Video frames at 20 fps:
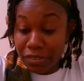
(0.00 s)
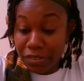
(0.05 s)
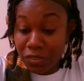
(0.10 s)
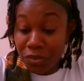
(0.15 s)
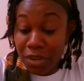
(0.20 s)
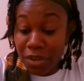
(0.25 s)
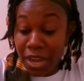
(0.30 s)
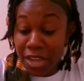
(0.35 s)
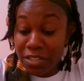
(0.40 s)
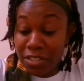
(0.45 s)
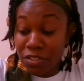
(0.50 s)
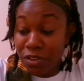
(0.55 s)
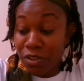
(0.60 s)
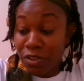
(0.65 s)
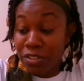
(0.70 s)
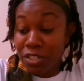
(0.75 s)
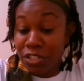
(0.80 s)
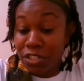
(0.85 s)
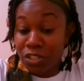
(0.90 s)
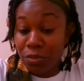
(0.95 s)
You guys know
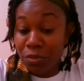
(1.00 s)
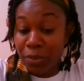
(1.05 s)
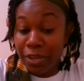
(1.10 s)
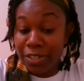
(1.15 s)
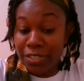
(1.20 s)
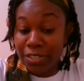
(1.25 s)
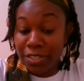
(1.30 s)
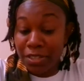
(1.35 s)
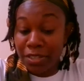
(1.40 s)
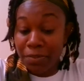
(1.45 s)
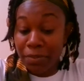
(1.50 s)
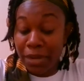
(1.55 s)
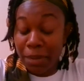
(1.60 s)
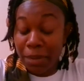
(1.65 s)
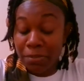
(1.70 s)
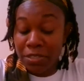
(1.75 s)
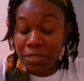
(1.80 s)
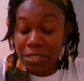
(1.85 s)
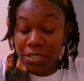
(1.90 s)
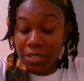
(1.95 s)
your situation, but
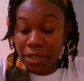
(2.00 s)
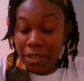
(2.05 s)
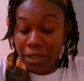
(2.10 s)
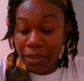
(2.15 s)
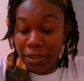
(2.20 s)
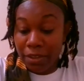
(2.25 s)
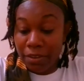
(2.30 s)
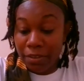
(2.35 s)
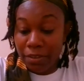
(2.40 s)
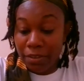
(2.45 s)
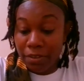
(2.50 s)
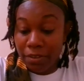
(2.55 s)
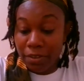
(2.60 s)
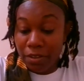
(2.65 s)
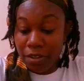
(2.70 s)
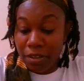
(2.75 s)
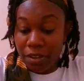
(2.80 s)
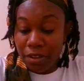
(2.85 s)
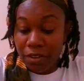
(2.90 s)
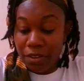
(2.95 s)
I'm just saying,
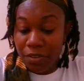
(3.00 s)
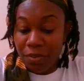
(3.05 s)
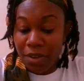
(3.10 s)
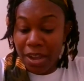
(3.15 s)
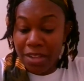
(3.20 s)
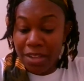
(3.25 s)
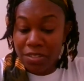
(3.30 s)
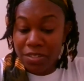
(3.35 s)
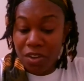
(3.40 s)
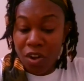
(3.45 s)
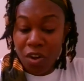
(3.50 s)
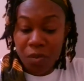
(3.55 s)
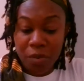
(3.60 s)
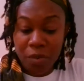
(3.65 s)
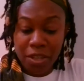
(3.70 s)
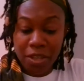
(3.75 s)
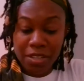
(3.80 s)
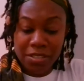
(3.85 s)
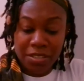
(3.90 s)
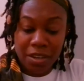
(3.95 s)
you guys
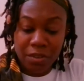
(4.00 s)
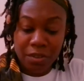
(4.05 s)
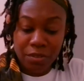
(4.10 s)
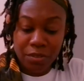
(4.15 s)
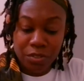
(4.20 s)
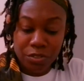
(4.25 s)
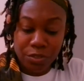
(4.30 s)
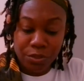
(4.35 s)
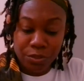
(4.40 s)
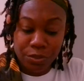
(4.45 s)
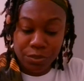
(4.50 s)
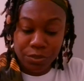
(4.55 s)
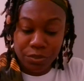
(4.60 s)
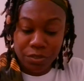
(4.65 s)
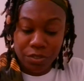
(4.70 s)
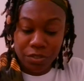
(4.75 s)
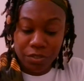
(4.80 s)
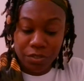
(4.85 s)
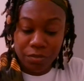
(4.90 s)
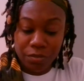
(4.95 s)
always tell the
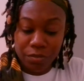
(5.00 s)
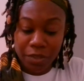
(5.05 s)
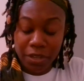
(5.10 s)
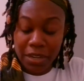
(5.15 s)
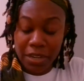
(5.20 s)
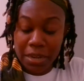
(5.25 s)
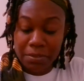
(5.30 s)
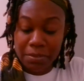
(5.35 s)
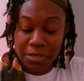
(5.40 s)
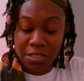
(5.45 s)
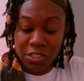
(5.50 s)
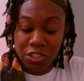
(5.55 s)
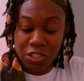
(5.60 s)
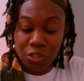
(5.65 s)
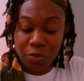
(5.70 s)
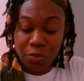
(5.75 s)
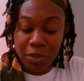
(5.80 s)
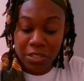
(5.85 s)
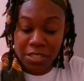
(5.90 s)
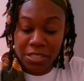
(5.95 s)
truth when it comes to
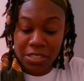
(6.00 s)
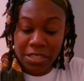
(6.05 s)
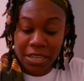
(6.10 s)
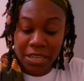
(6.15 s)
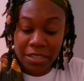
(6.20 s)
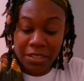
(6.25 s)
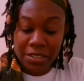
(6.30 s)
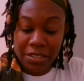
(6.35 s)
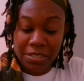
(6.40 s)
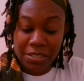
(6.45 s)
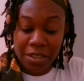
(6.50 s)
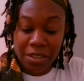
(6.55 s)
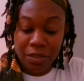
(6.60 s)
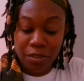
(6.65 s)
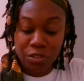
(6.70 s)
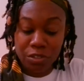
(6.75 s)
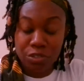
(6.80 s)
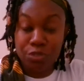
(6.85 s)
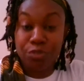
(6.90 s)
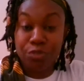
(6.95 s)
situations like this. Tell
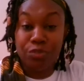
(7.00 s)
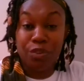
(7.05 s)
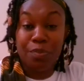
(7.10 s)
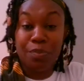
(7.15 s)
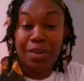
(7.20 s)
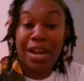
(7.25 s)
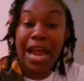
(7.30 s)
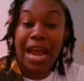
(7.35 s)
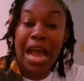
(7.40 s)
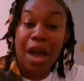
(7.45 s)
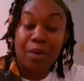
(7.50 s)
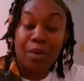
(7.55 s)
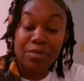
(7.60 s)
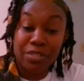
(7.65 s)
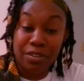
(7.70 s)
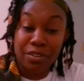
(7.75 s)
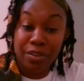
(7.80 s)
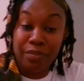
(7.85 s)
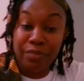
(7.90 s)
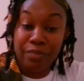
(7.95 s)
the truth no matter how it's
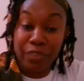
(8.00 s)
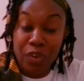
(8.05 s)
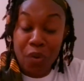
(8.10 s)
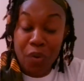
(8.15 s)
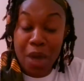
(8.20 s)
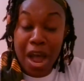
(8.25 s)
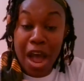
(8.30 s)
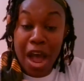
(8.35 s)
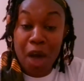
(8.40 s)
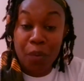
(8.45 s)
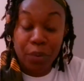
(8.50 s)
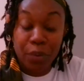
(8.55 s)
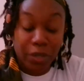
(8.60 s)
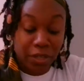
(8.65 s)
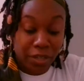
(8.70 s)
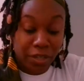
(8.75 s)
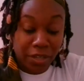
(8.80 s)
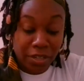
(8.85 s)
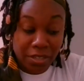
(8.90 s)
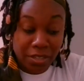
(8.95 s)
gonna feel or how it
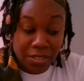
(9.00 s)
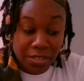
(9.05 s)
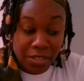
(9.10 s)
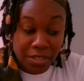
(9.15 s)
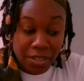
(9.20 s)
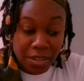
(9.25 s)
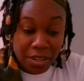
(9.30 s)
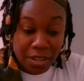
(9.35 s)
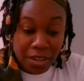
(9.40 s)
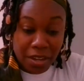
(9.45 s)
looks.